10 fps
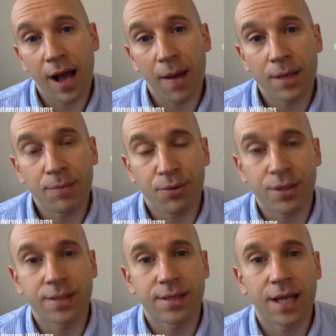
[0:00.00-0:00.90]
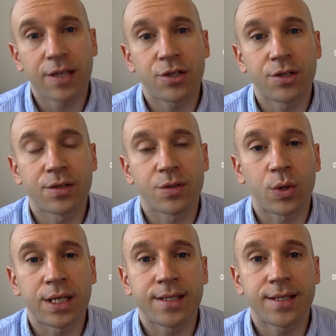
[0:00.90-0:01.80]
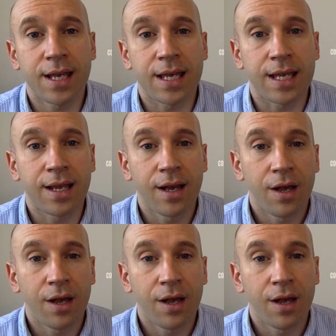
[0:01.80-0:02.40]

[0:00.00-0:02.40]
how many presentations we see